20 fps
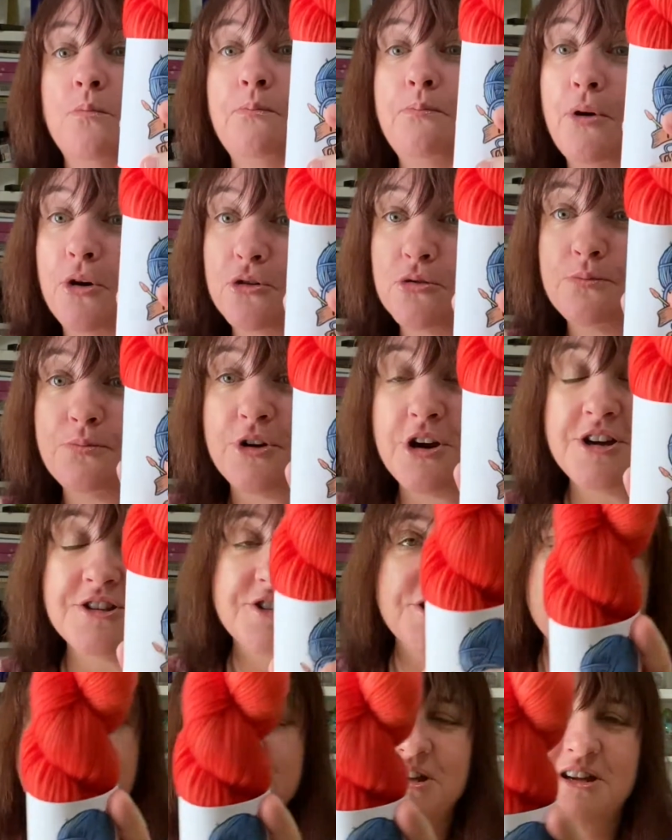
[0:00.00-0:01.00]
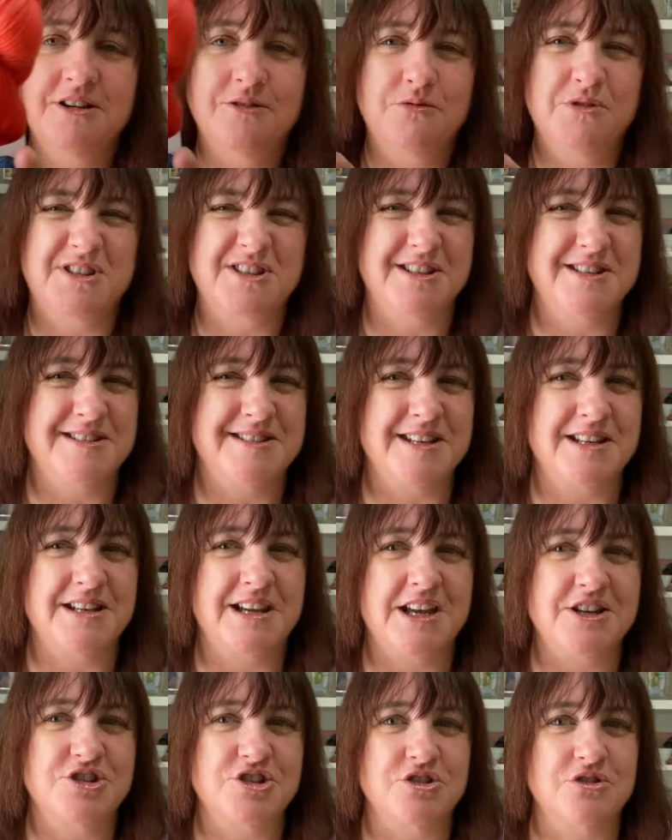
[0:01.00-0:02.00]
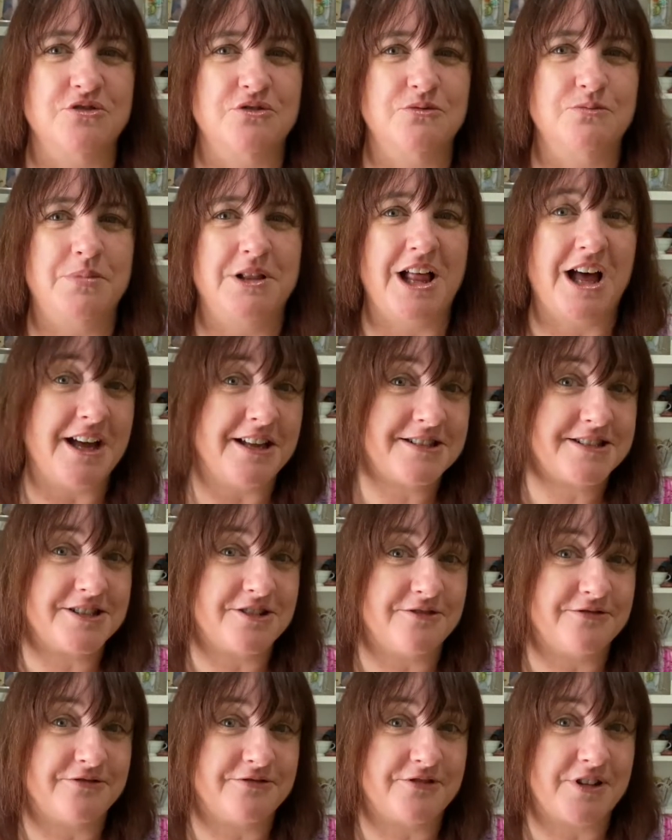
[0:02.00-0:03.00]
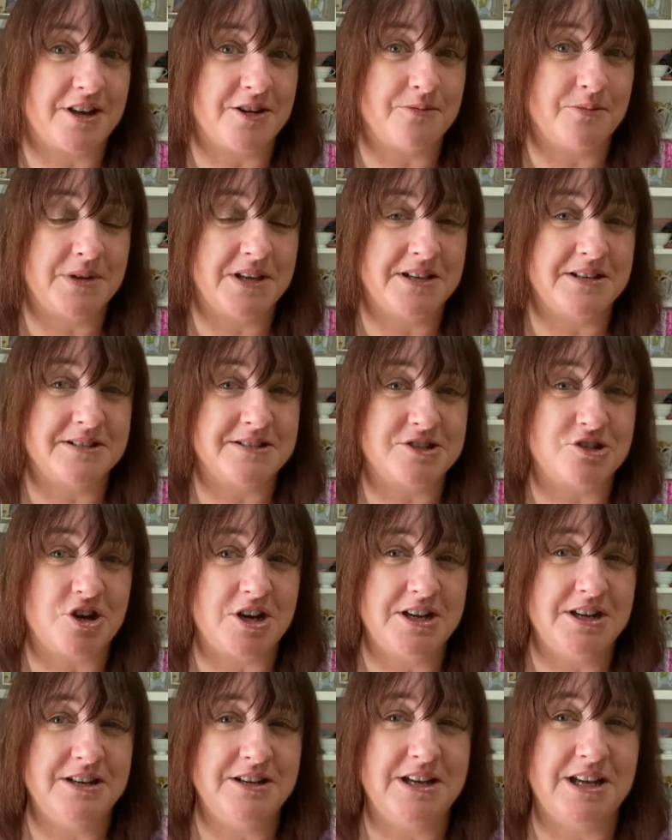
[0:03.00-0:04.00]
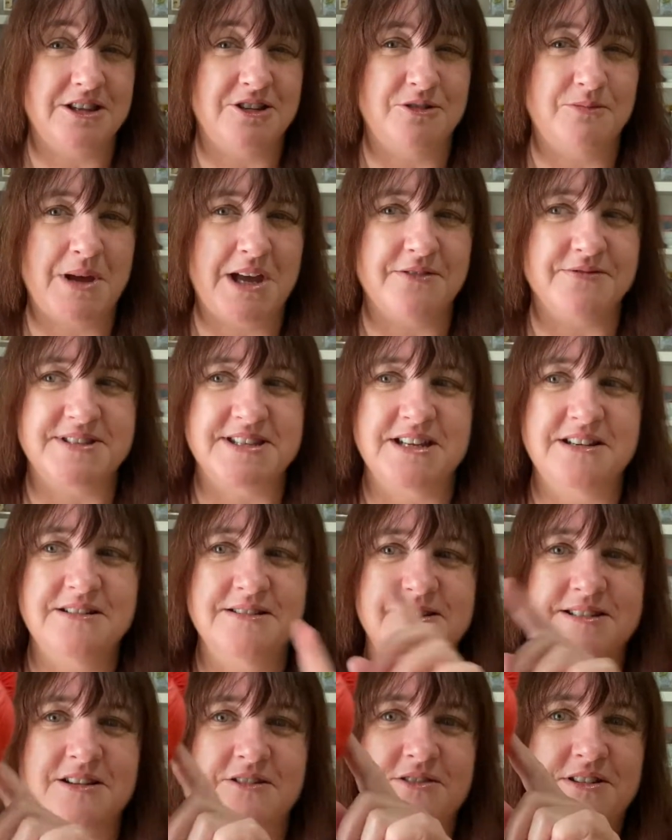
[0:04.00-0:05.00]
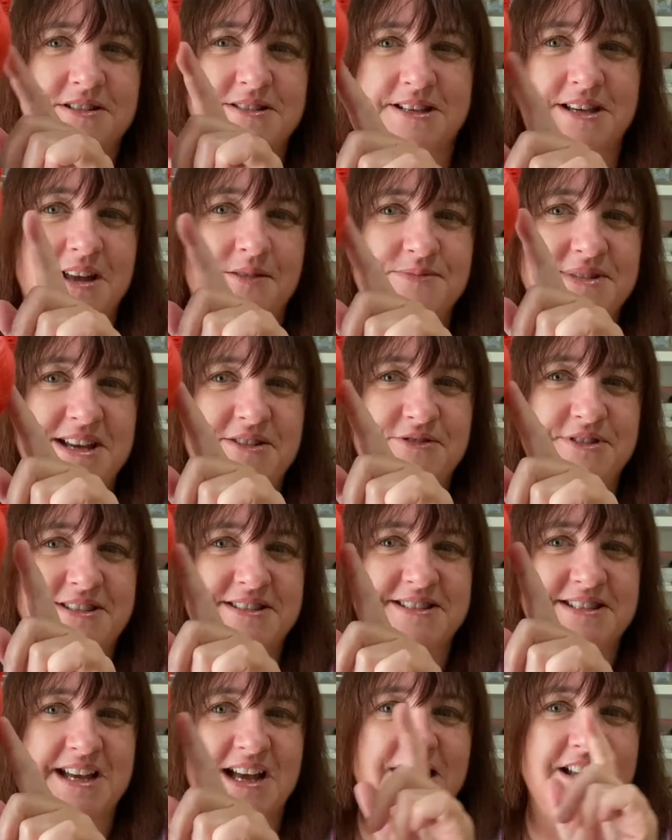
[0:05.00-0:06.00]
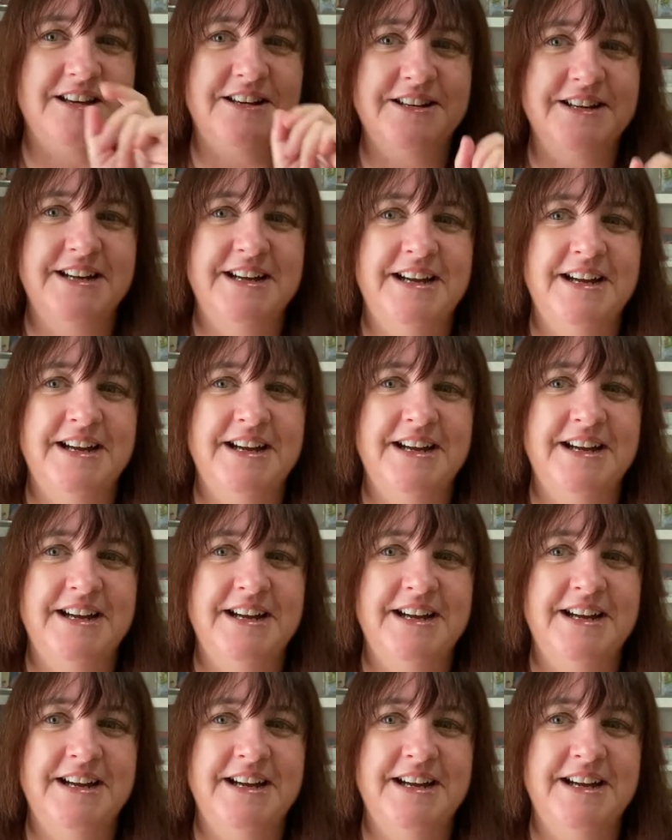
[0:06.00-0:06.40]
Bottle Brush, which is a national plant in Australia, and you may have seen it. It comes out with this color.